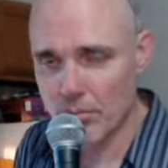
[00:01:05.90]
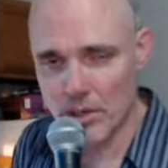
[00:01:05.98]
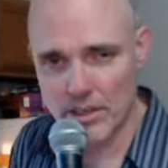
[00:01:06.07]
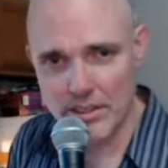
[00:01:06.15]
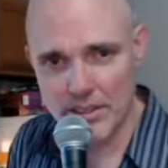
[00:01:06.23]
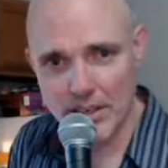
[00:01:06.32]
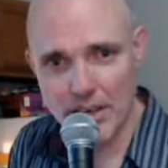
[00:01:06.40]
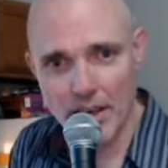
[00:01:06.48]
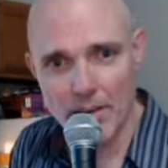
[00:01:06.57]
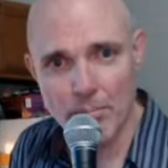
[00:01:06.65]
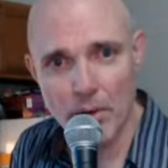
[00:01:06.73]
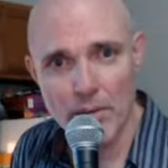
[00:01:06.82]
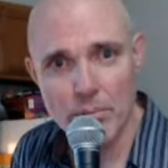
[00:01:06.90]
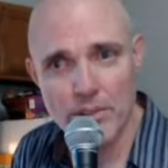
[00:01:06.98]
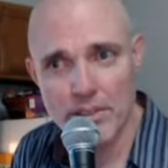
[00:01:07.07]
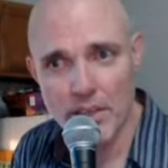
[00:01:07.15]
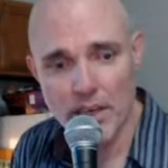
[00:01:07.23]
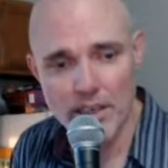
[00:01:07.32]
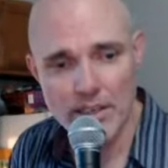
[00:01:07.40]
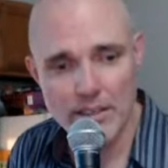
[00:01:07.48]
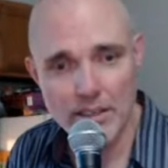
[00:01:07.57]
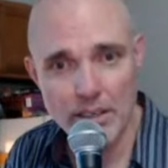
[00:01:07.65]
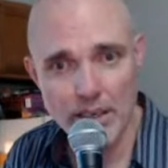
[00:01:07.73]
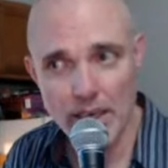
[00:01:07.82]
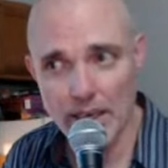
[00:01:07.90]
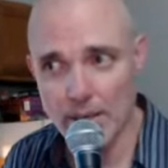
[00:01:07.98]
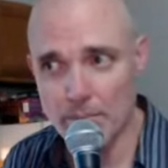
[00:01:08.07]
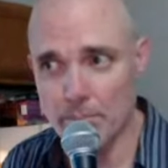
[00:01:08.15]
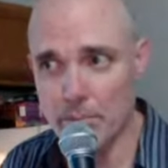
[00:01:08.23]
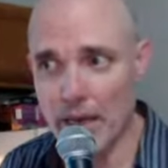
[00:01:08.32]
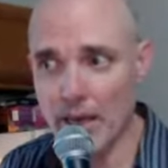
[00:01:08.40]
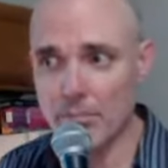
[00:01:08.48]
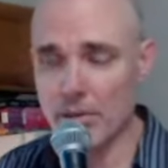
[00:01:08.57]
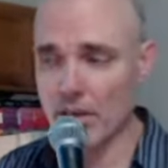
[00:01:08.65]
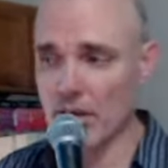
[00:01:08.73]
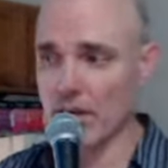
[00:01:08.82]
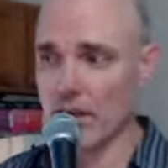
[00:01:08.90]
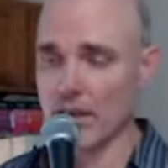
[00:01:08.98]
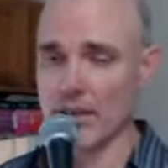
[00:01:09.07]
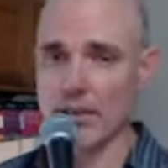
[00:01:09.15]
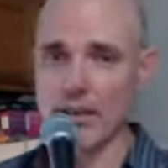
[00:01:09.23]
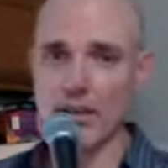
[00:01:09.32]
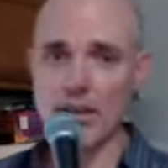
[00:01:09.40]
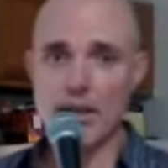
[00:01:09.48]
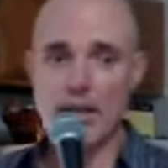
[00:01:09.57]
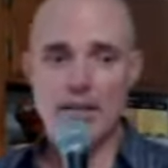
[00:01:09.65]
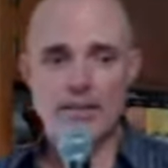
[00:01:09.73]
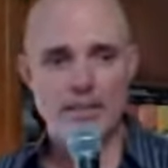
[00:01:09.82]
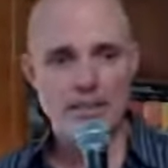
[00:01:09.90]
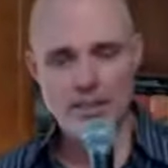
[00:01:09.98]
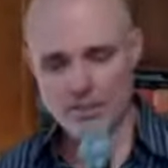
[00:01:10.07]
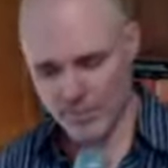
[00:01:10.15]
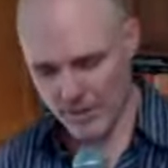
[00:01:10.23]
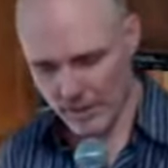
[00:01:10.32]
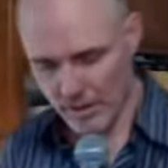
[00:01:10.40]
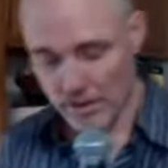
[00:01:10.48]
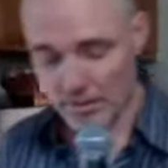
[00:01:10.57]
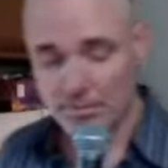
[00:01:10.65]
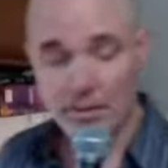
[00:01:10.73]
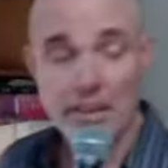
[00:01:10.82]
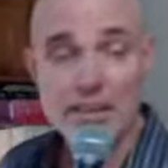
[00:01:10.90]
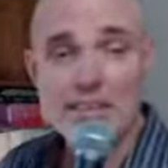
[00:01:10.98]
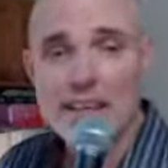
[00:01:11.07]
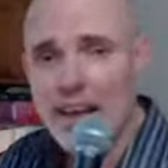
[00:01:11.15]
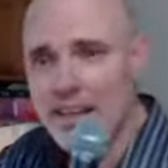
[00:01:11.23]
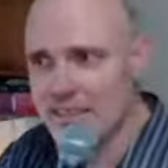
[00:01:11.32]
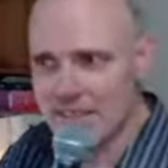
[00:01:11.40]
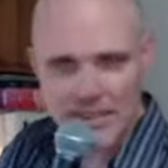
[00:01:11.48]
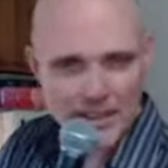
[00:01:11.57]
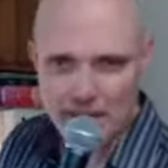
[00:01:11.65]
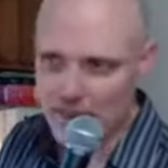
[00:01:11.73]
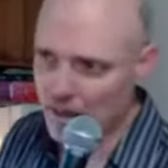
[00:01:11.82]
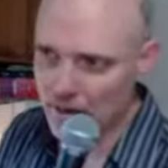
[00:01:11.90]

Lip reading: Wednesday night Bible studies at Lady Babylon. This is fantastic.